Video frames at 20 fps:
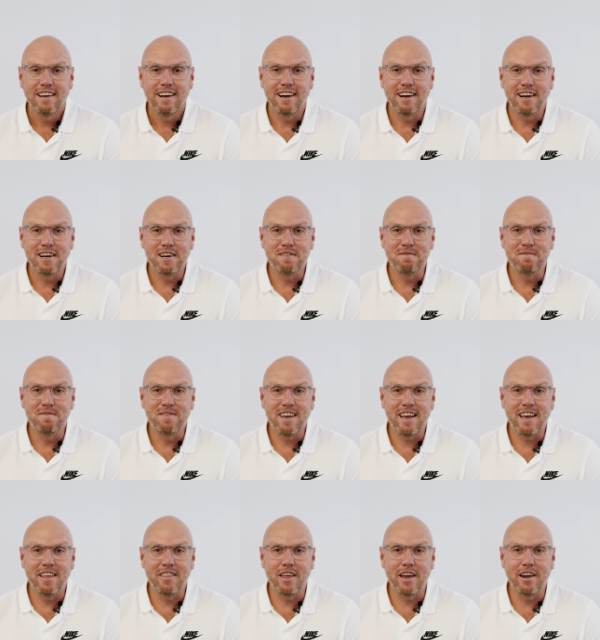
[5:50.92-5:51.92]
Um,
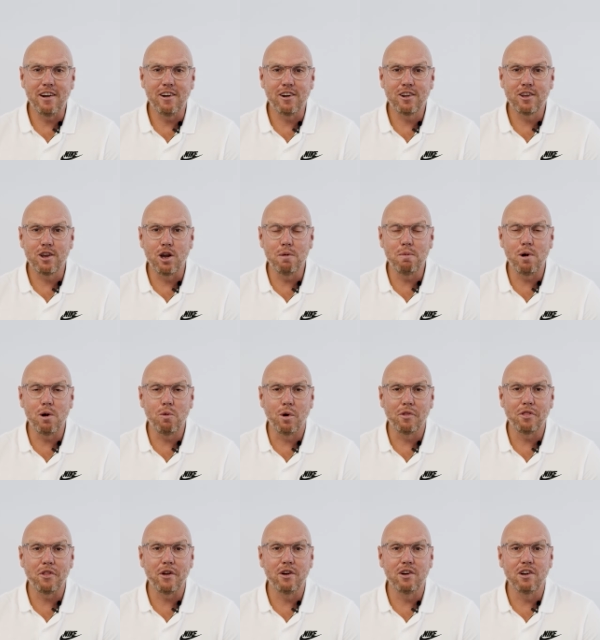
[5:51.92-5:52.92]
and they go by
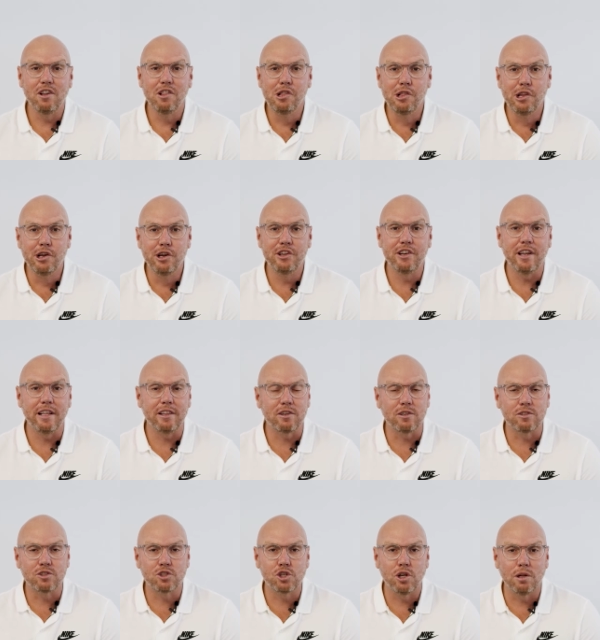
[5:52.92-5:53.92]
what they learn and
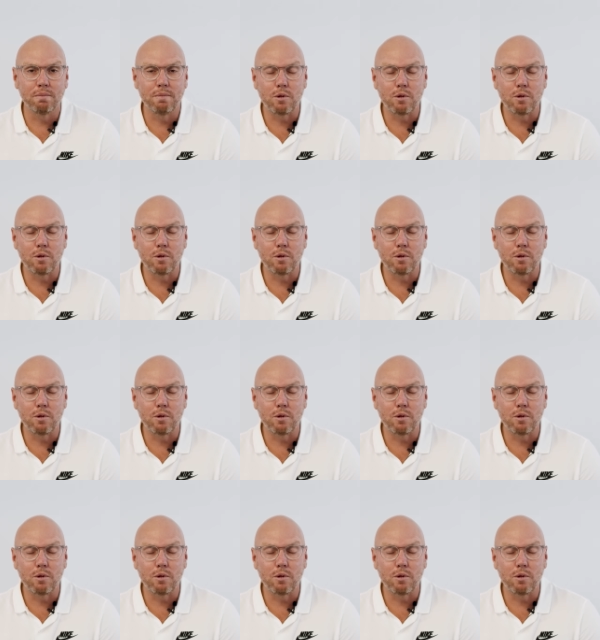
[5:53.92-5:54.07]
control.